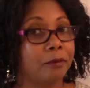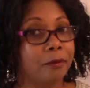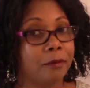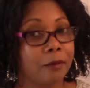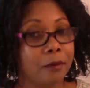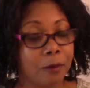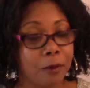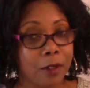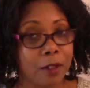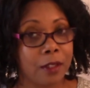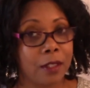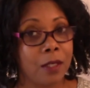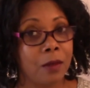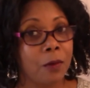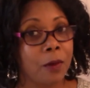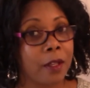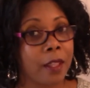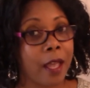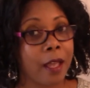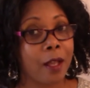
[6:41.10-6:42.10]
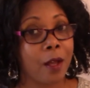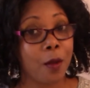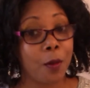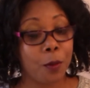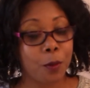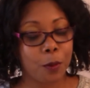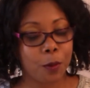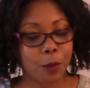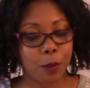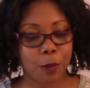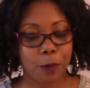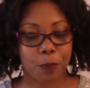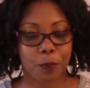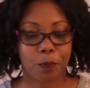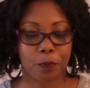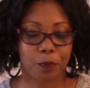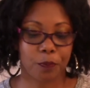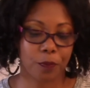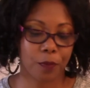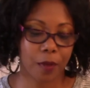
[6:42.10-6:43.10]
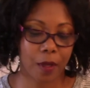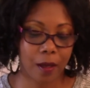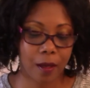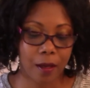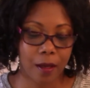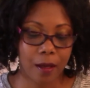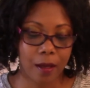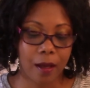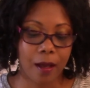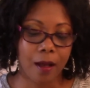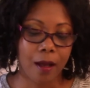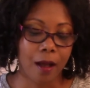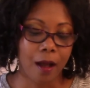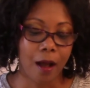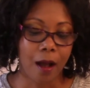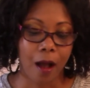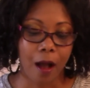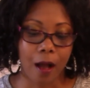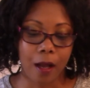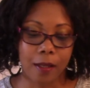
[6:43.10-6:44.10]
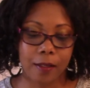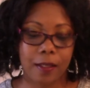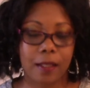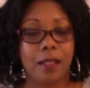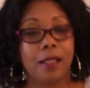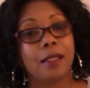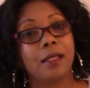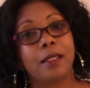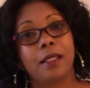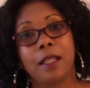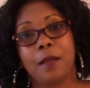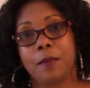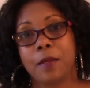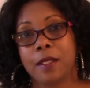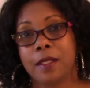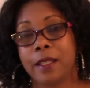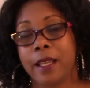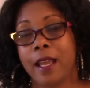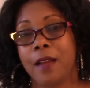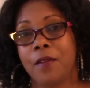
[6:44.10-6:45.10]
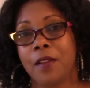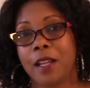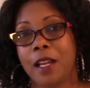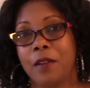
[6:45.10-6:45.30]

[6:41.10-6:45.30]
We'll see where that goes. Austin is attempting to have a